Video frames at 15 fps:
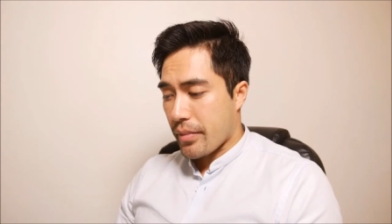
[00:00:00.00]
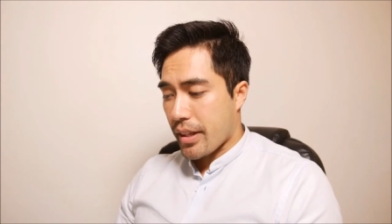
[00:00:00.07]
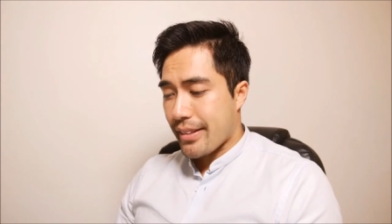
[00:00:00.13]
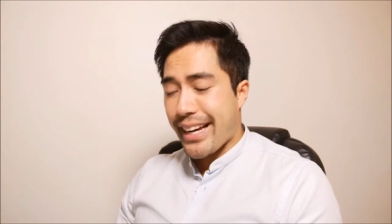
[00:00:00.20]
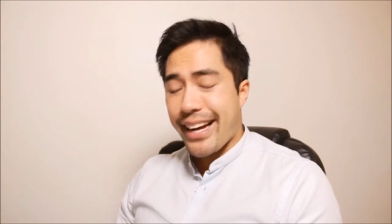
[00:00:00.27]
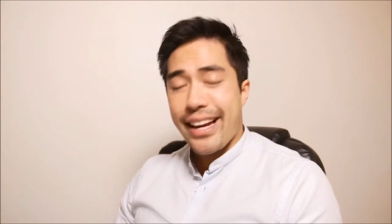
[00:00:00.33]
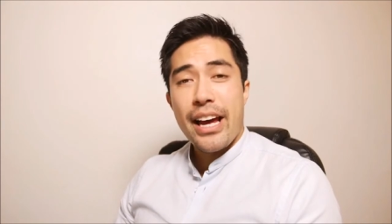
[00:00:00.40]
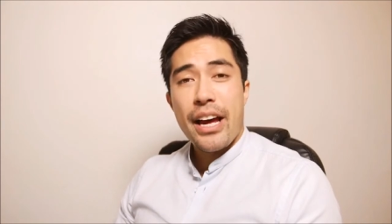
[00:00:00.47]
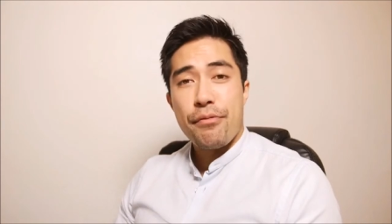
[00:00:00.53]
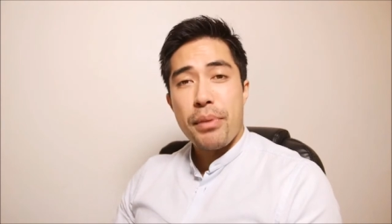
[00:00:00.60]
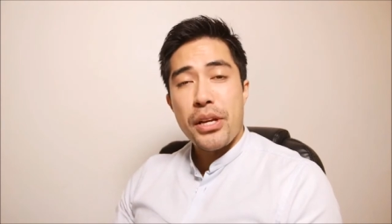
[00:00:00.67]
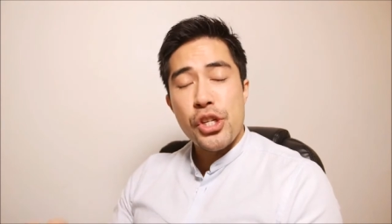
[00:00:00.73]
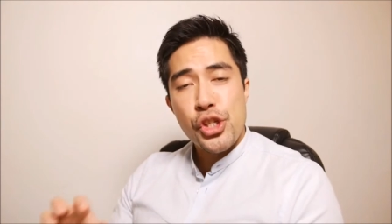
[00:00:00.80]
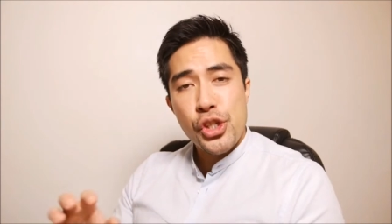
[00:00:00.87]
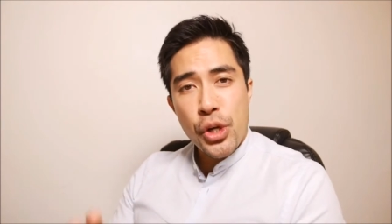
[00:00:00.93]
that have
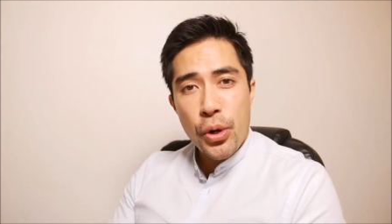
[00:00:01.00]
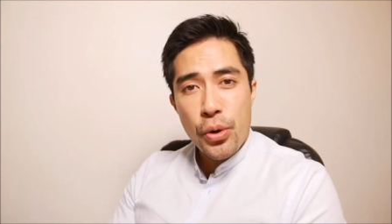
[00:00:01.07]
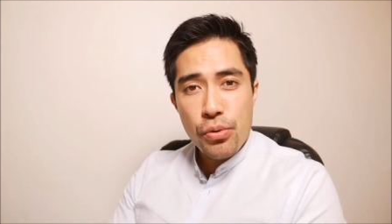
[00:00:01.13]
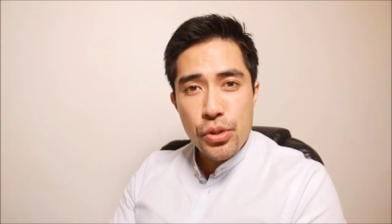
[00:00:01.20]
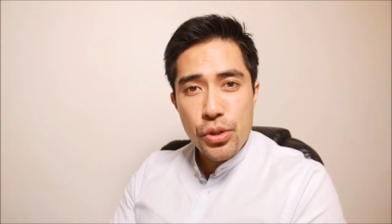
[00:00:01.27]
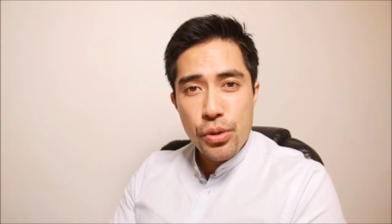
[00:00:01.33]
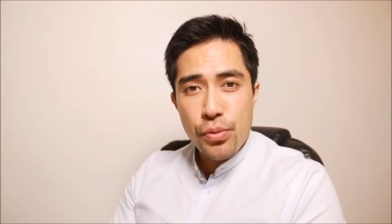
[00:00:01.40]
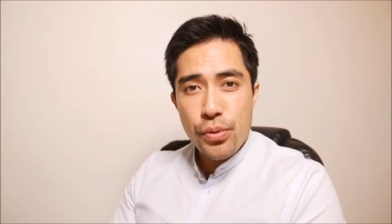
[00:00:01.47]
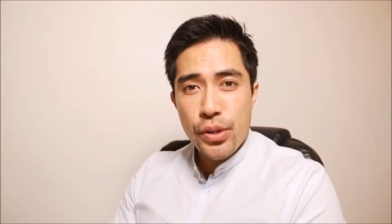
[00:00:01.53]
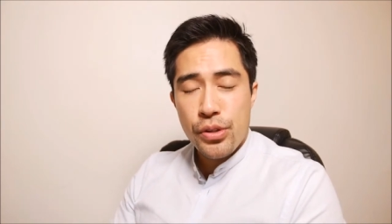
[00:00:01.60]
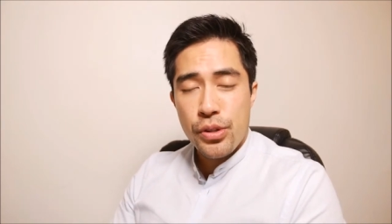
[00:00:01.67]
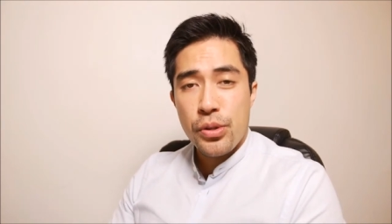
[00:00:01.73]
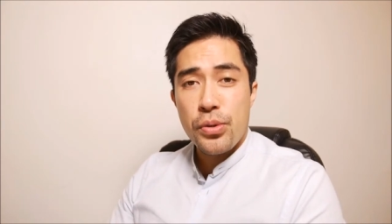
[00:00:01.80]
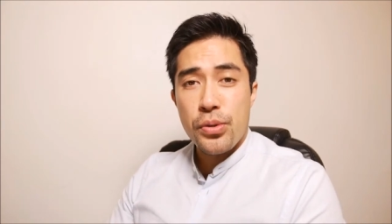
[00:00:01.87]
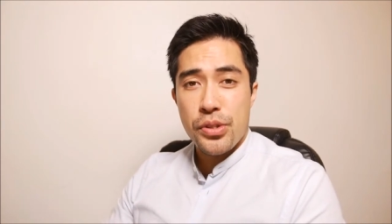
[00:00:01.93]
been shown to
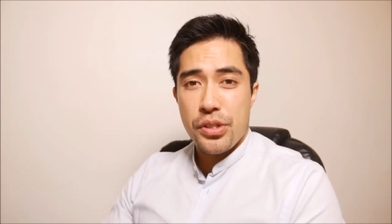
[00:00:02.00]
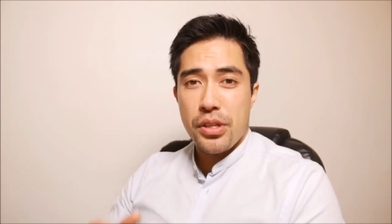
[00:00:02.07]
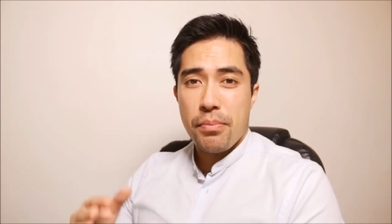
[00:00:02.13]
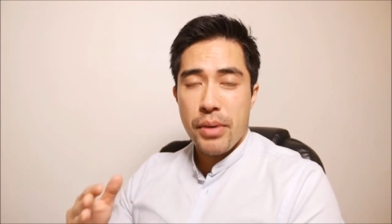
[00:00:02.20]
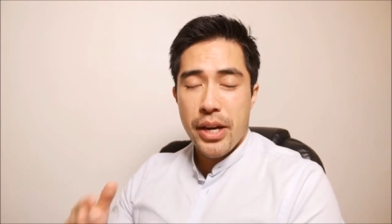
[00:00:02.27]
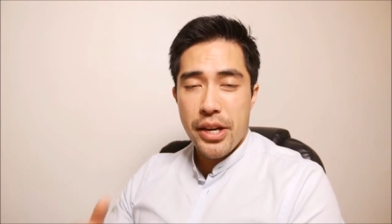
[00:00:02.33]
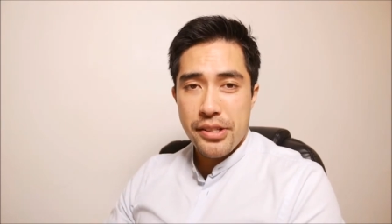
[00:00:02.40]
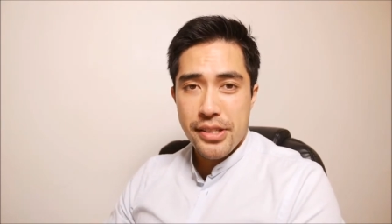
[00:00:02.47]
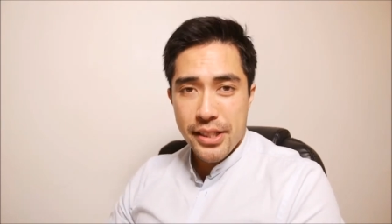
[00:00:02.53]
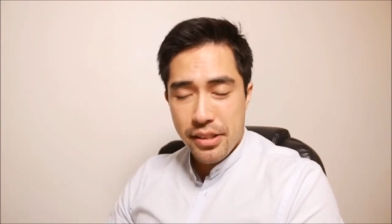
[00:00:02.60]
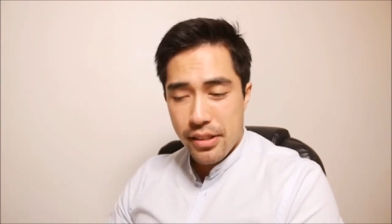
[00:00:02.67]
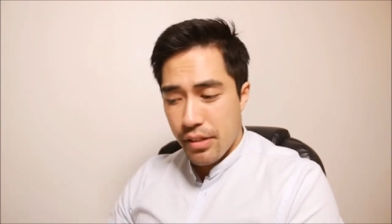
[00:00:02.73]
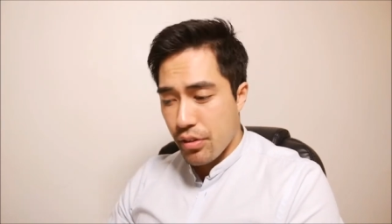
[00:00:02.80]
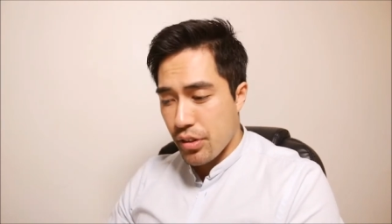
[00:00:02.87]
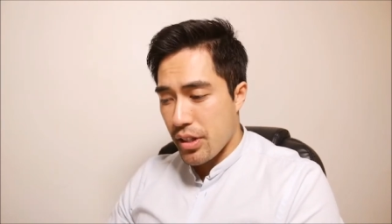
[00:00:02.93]
reduce
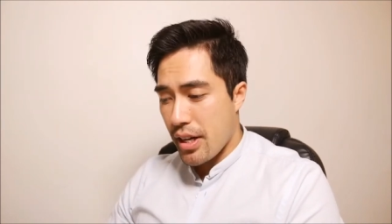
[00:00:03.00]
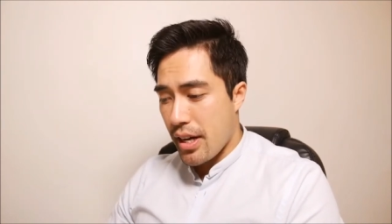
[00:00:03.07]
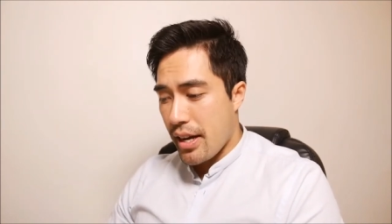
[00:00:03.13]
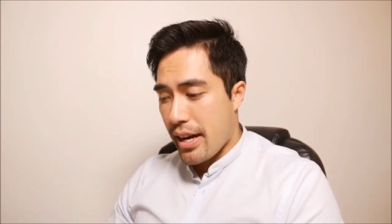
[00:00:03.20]
myostatin levels,